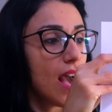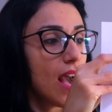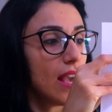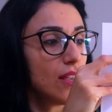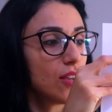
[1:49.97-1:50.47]

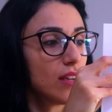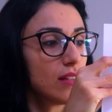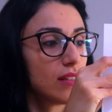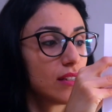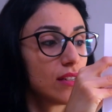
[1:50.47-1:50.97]
I
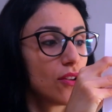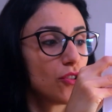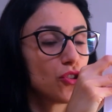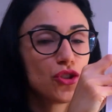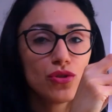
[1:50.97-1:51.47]
cut
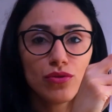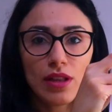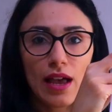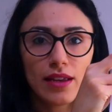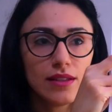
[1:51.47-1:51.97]
2
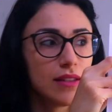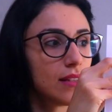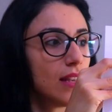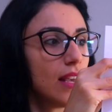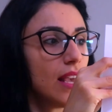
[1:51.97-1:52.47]

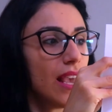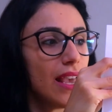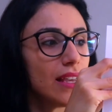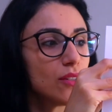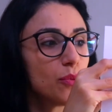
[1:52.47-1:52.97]
lines,
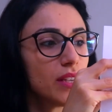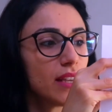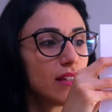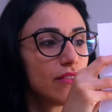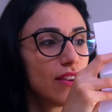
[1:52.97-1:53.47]
and we
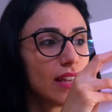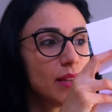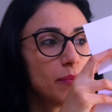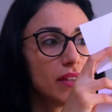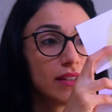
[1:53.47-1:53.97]
can divide
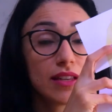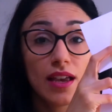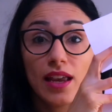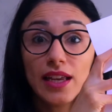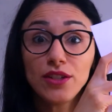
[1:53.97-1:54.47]
the
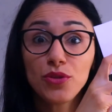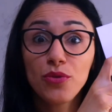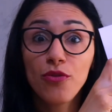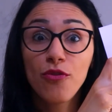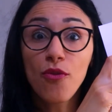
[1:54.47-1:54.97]
pizza into
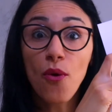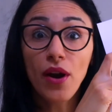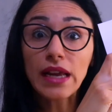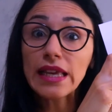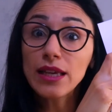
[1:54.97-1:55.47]

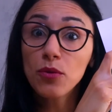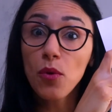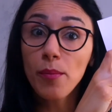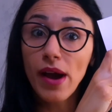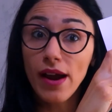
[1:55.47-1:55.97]
4
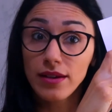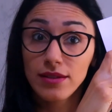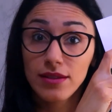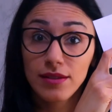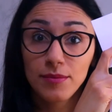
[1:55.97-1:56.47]
equal
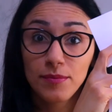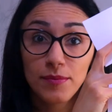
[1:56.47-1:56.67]
parts.